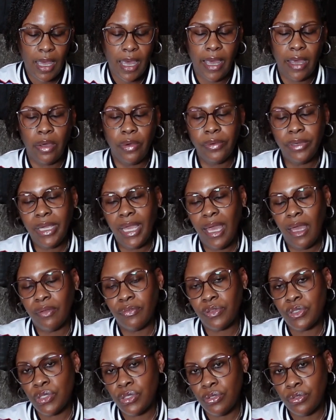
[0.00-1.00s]
I only
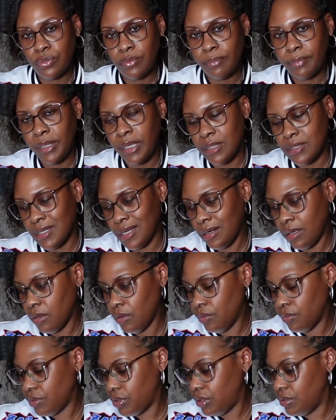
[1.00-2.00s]
have 2 because I
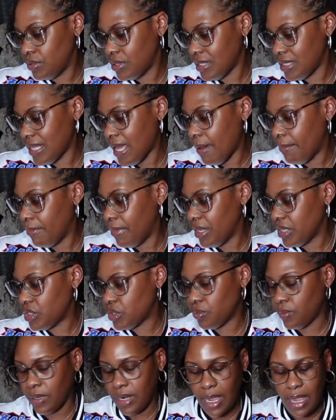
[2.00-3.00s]
don't use it that
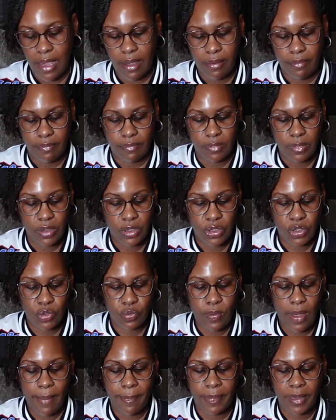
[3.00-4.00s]
much when I'm
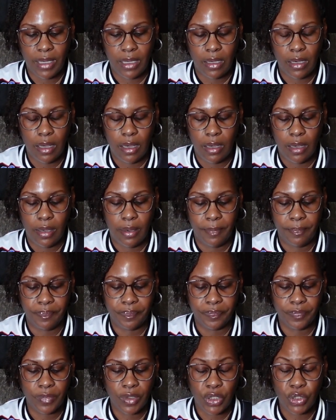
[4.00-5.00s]
swapping
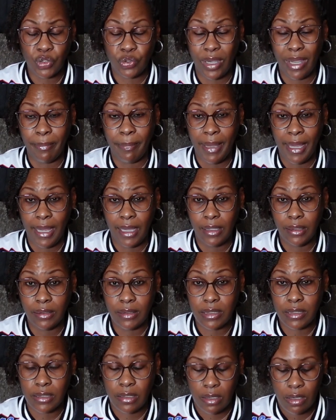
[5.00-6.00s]

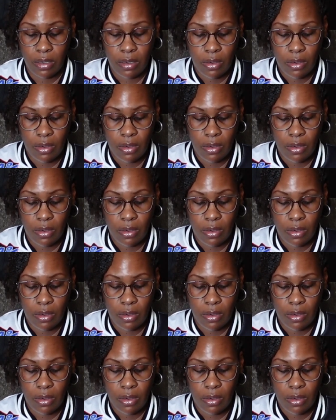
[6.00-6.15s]
tripods.